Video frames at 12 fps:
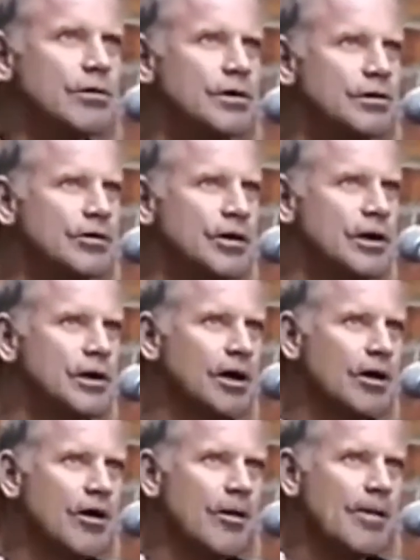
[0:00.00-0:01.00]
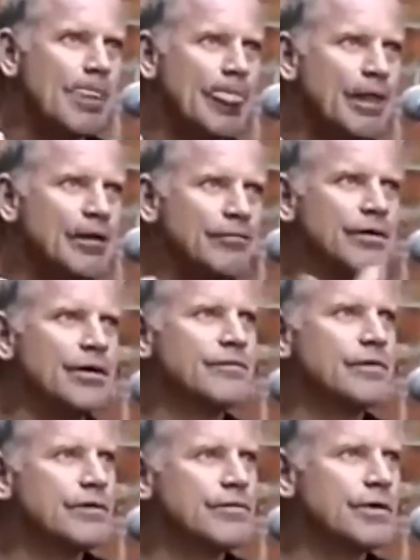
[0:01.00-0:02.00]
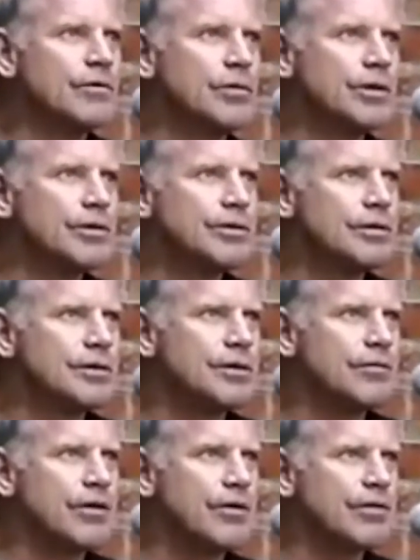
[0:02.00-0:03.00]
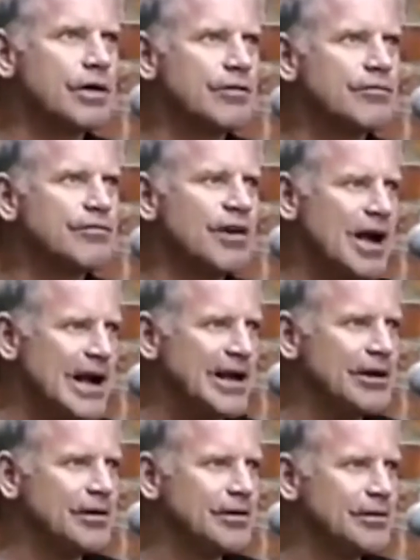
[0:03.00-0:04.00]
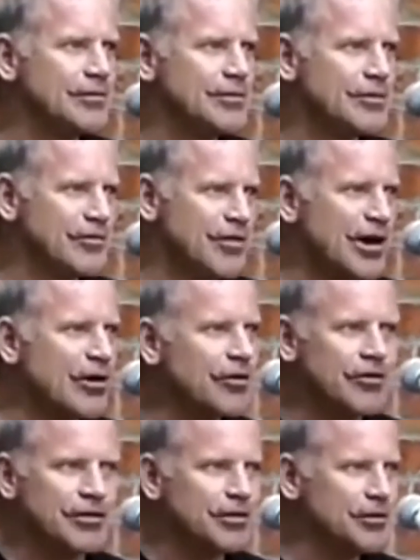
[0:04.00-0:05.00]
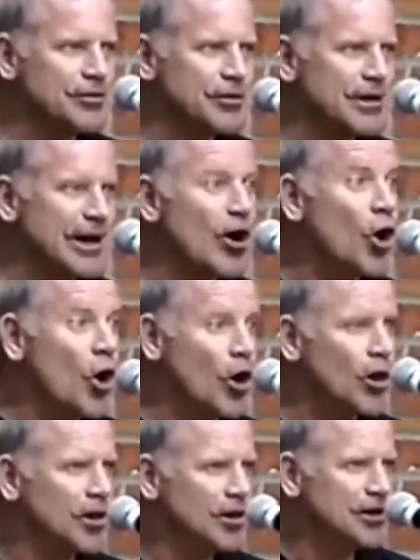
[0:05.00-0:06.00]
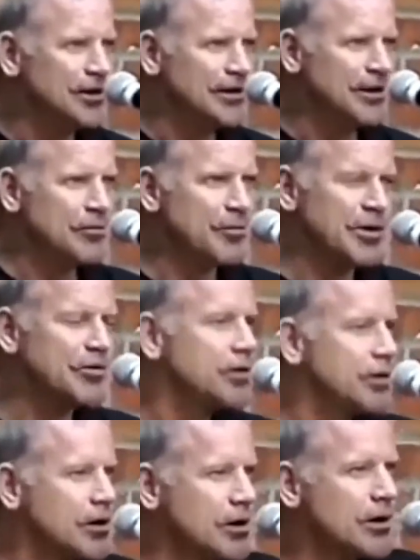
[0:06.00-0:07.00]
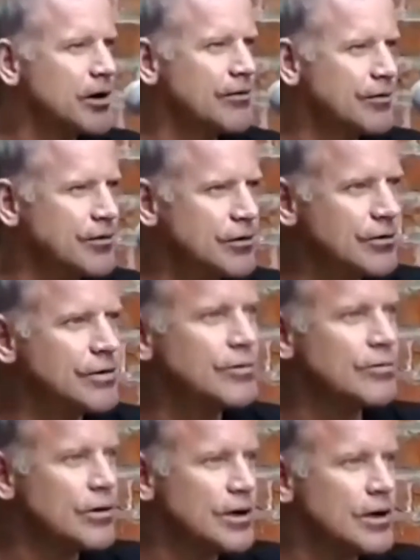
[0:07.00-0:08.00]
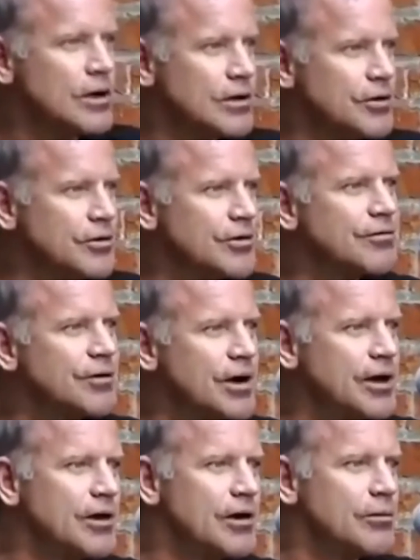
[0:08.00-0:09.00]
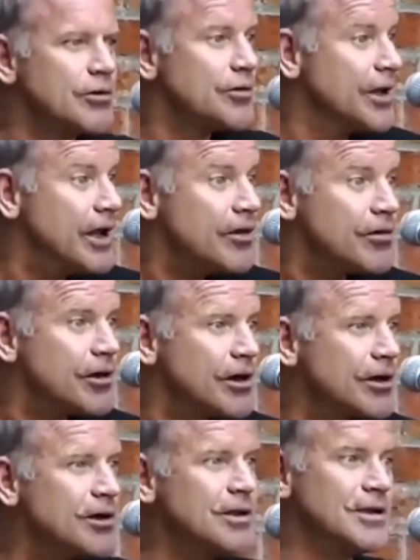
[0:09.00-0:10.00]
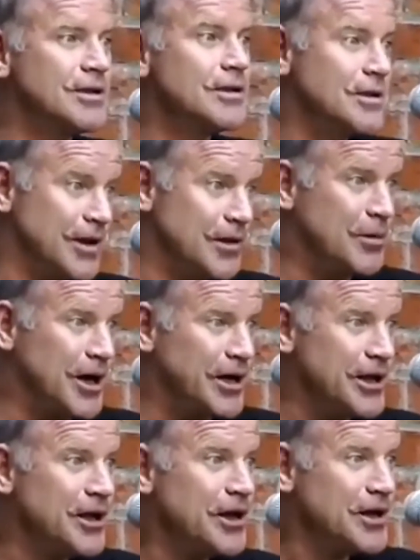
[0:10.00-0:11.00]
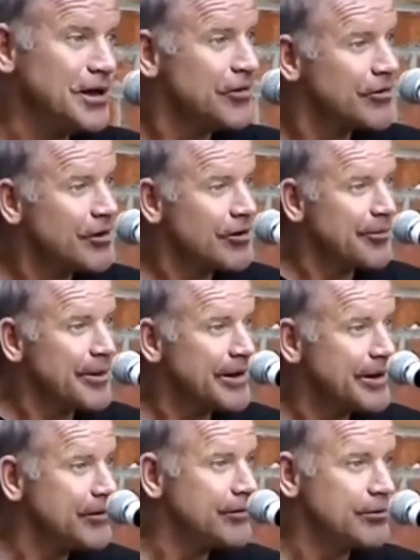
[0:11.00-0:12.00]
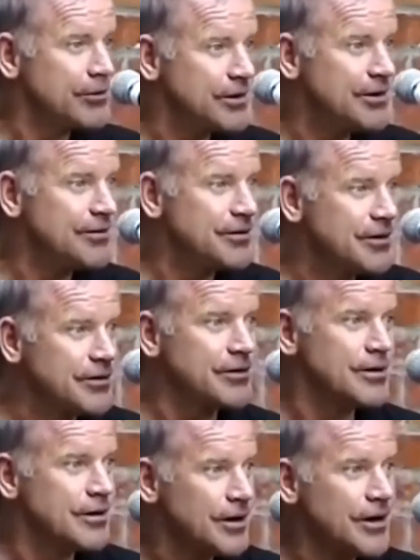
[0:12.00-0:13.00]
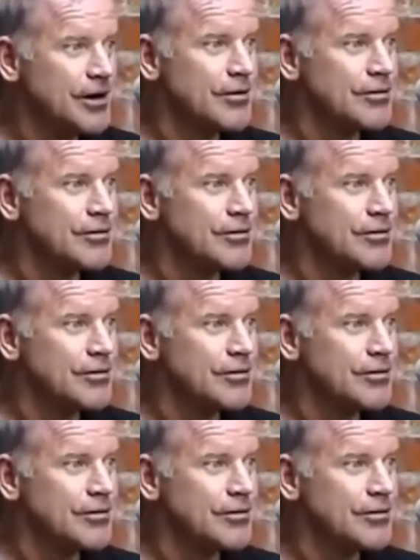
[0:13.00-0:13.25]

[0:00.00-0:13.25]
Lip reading: you can say, if they could find this virus in you at all, and with PCR, if you do it well, you can find almost anything in anybody. It starts making you believe in the